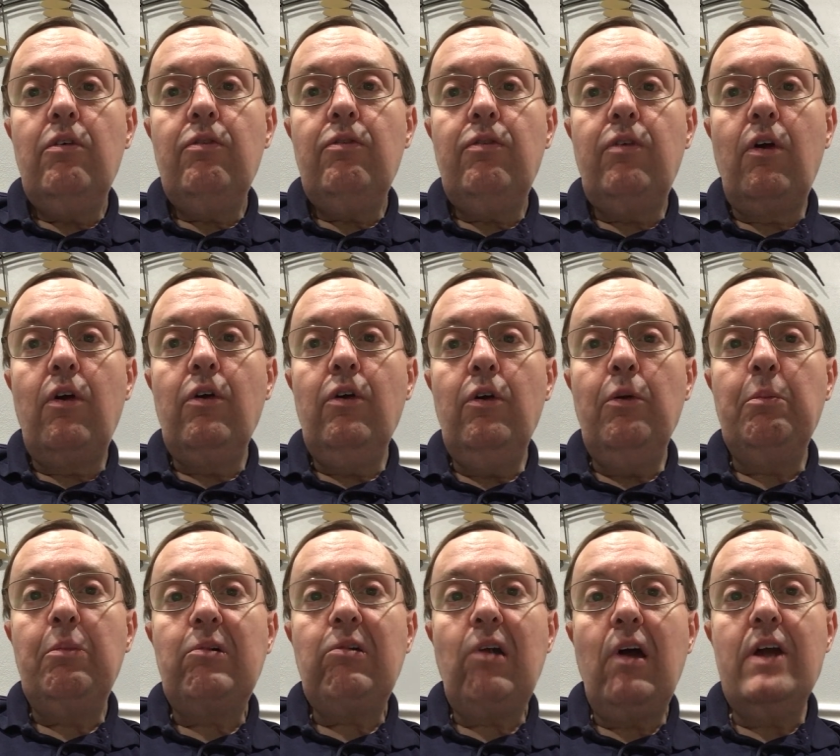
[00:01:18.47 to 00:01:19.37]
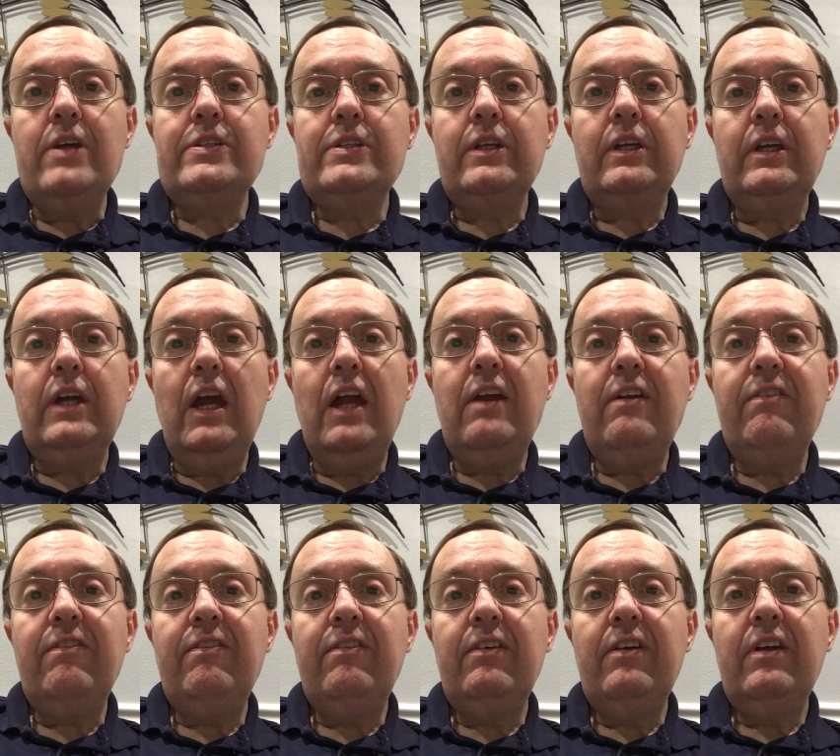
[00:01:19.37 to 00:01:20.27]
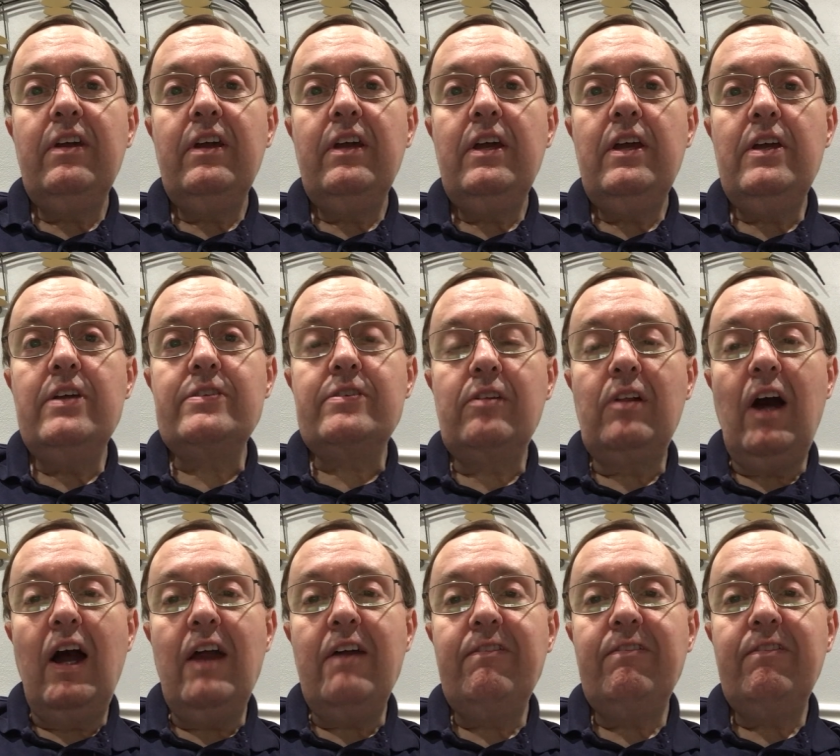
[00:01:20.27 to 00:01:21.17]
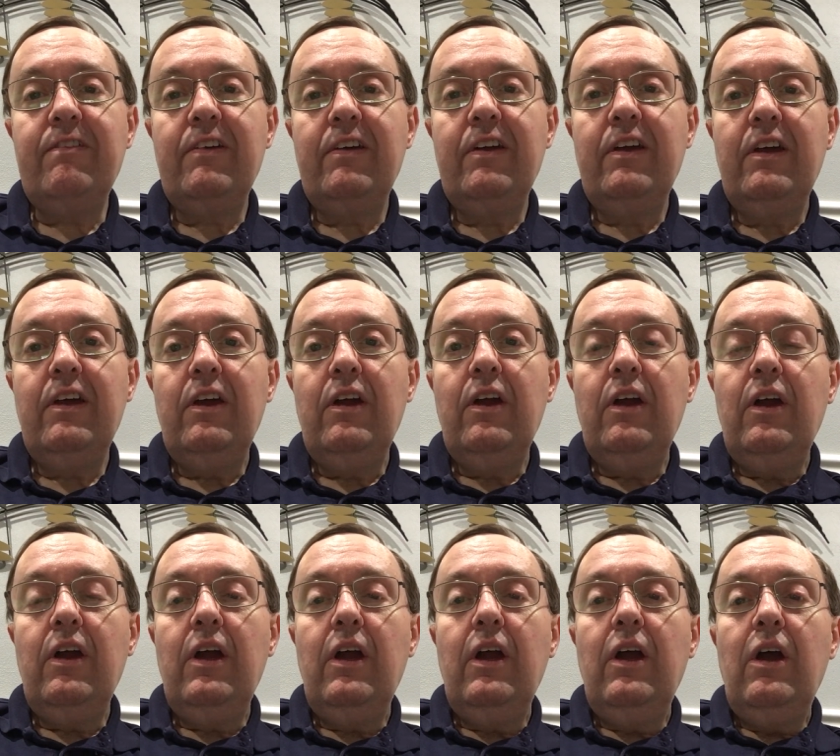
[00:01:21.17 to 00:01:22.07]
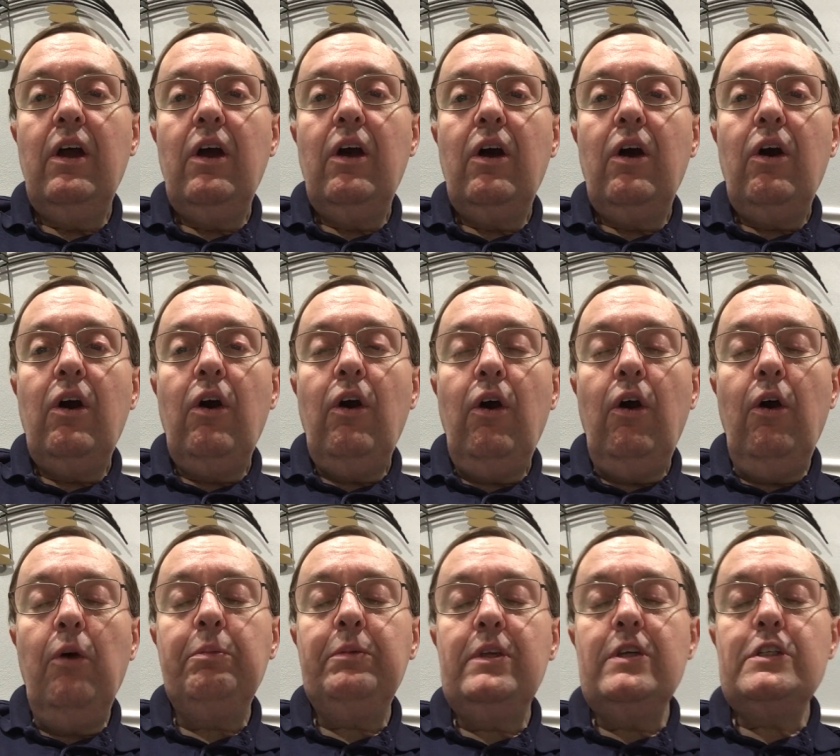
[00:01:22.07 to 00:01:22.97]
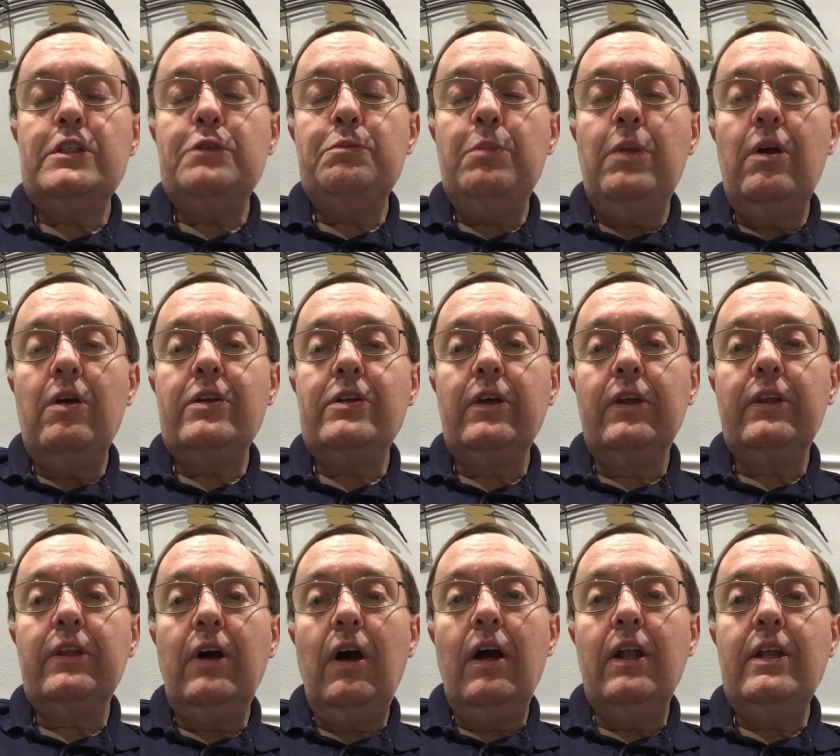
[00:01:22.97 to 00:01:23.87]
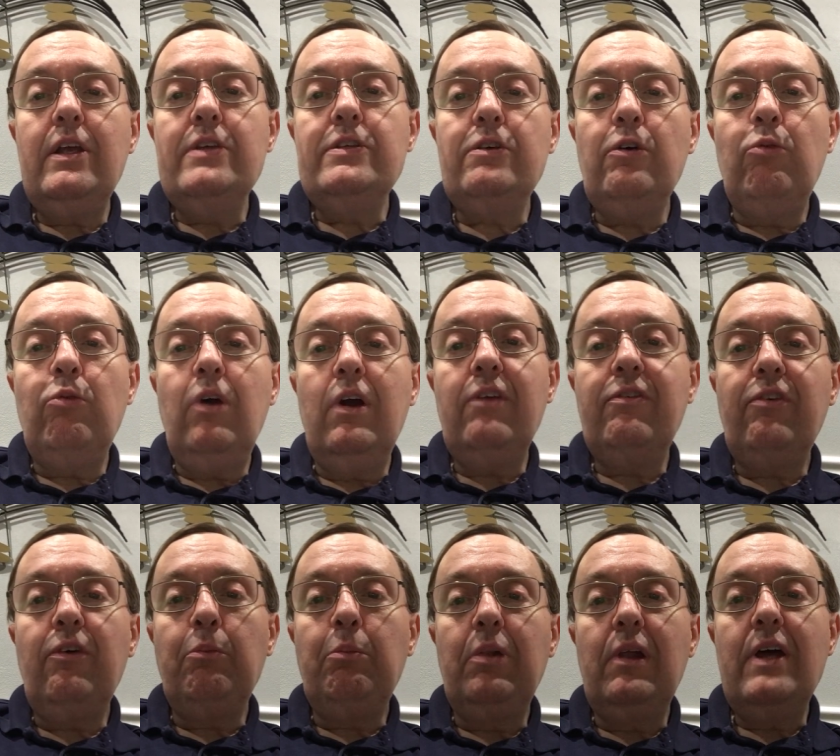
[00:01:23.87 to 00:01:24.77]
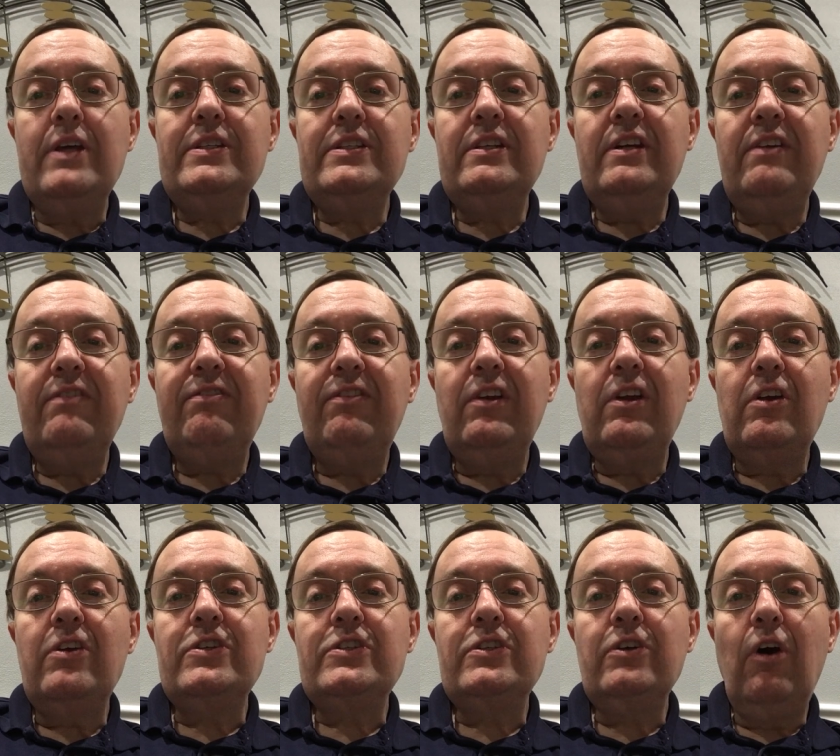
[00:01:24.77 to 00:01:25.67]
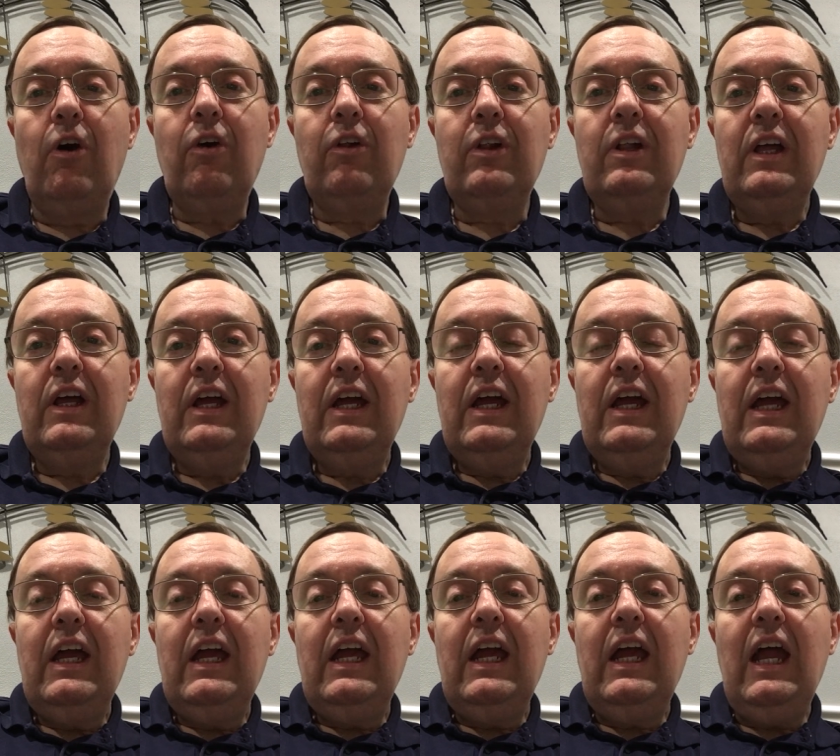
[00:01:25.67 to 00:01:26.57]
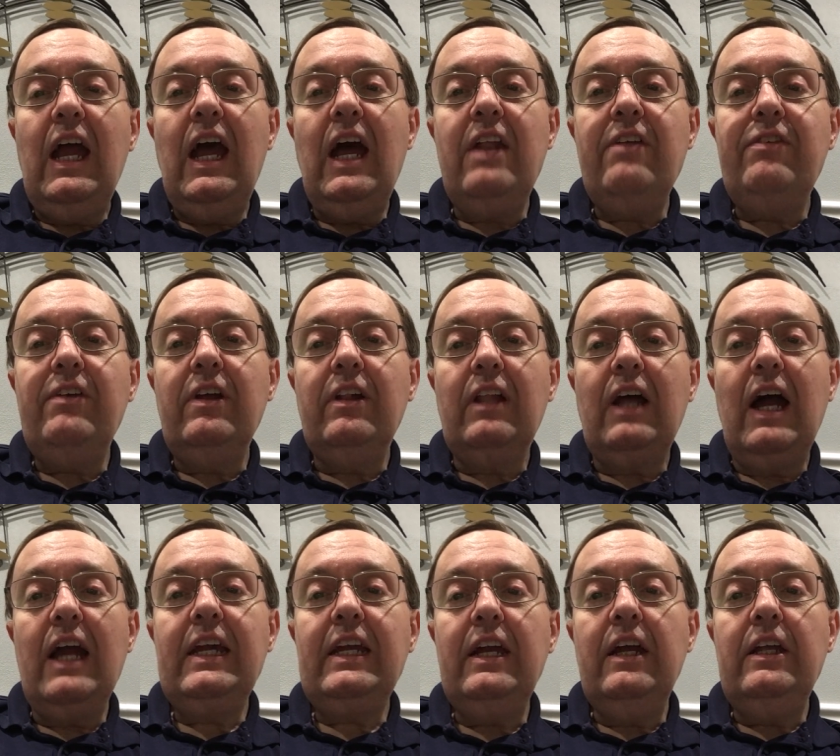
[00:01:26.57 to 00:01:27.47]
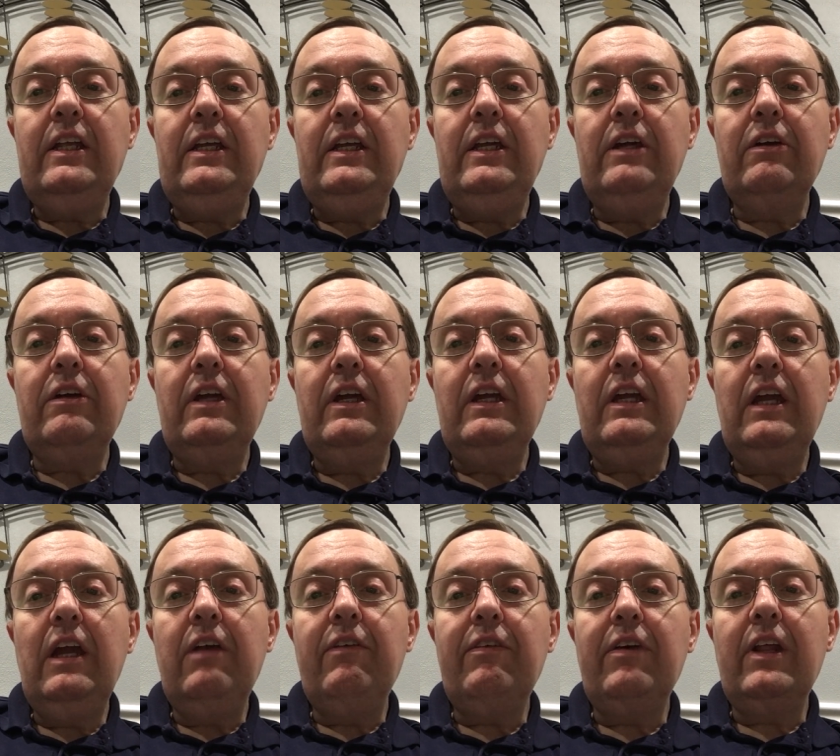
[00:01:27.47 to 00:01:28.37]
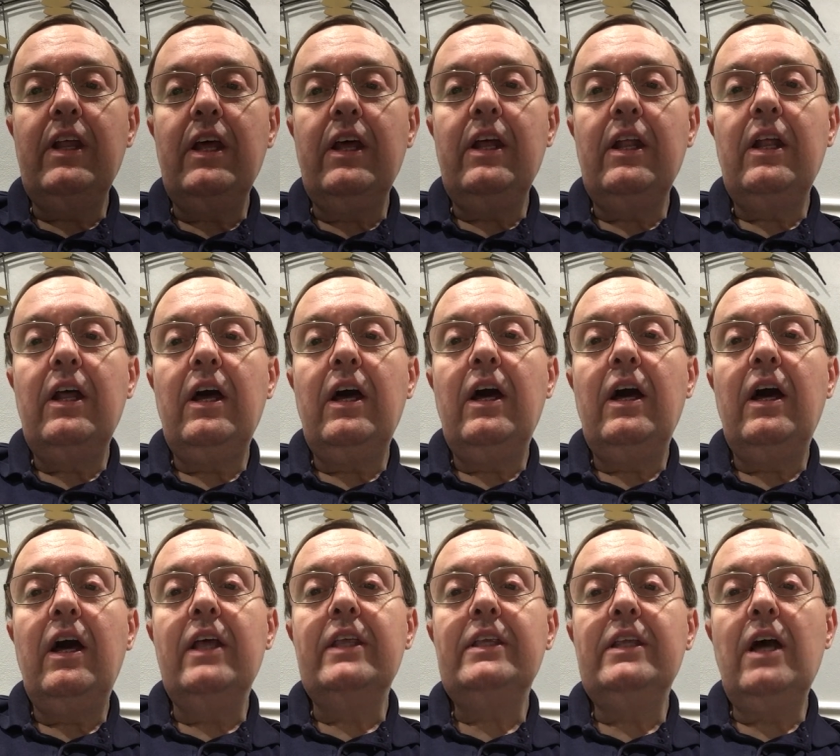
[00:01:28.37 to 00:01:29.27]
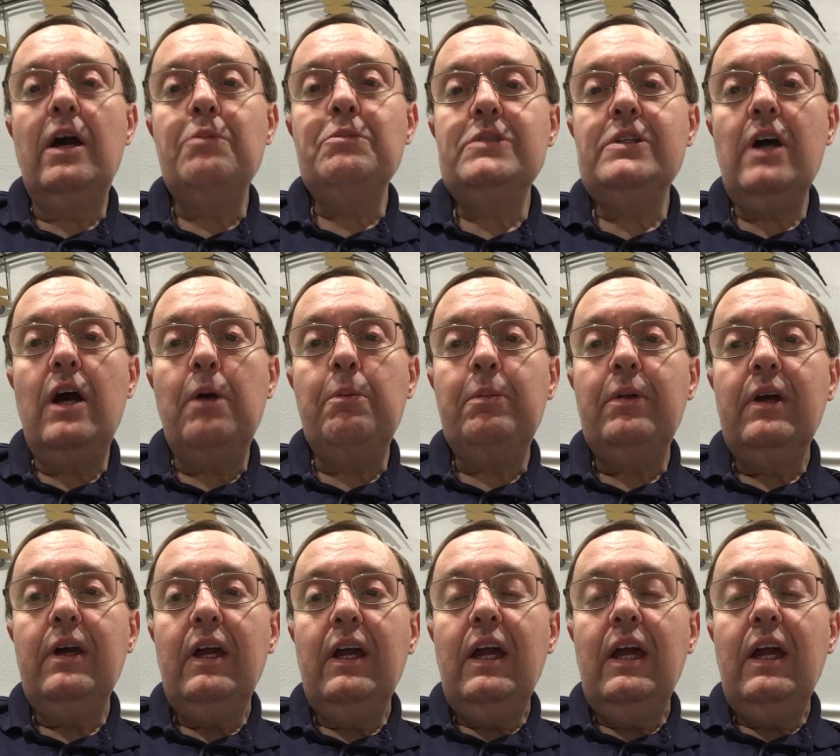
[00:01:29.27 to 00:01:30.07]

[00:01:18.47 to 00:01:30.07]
for whom Christ gave his life. Hope this spiritual thought is a wonderful blessing for your soul. And if you like it, you can give it a thumbs up.